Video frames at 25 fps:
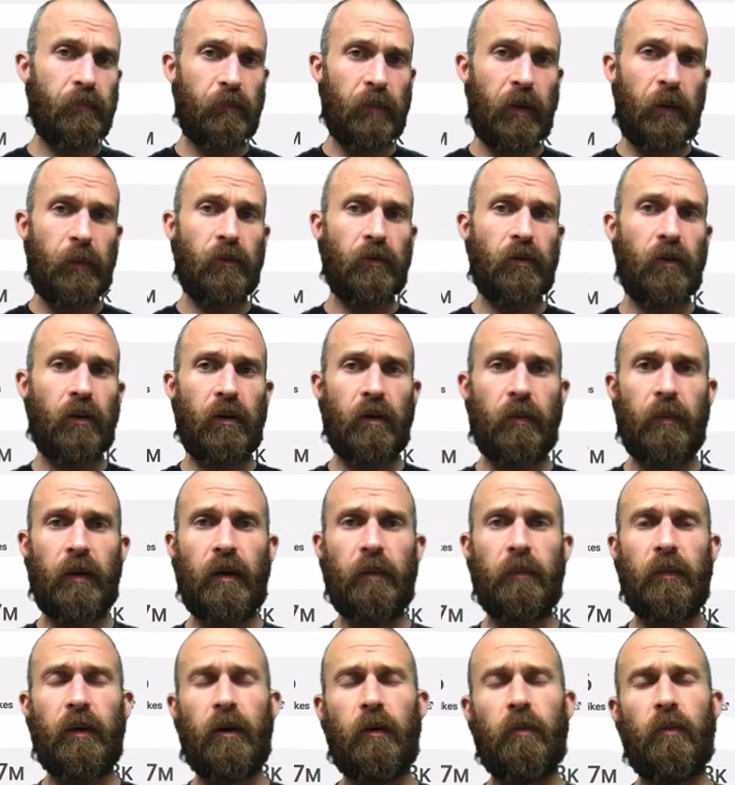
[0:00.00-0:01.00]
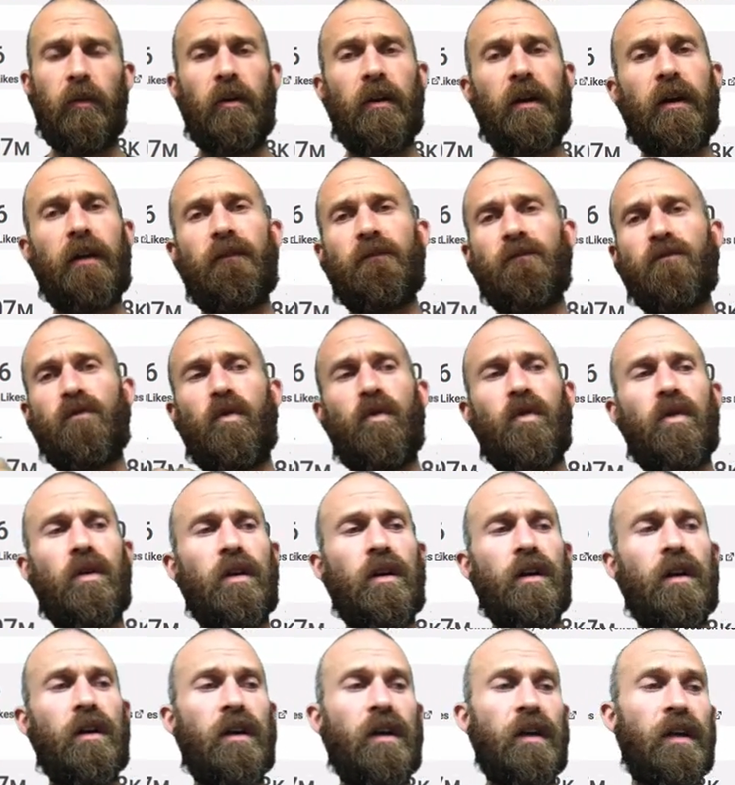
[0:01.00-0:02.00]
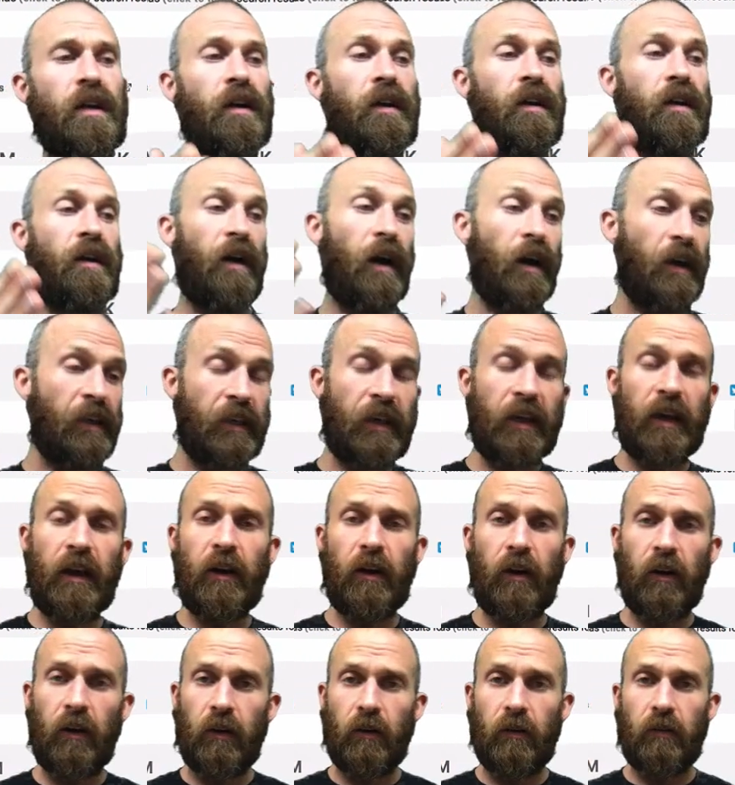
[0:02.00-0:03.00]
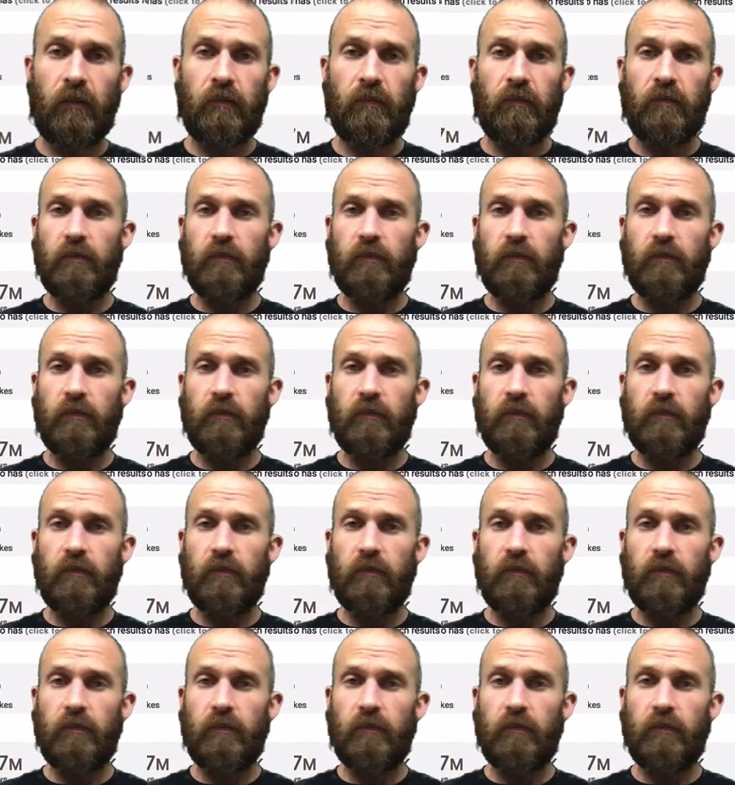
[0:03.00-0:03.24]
People talking about a bear market for a year,